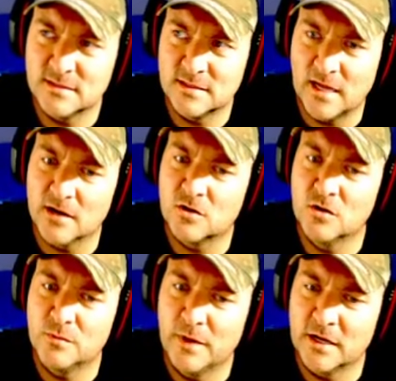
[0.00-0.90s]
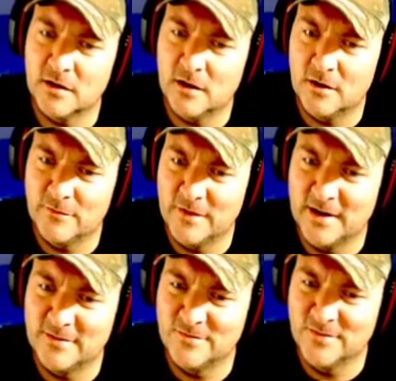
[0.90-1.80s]
That could make, oh
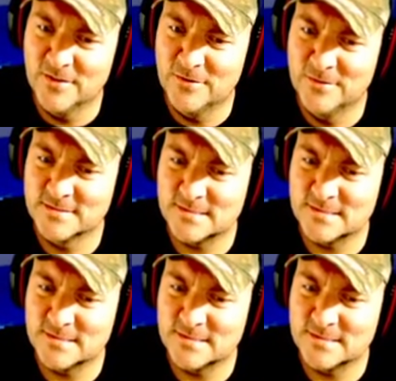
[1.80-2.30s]
man, blue.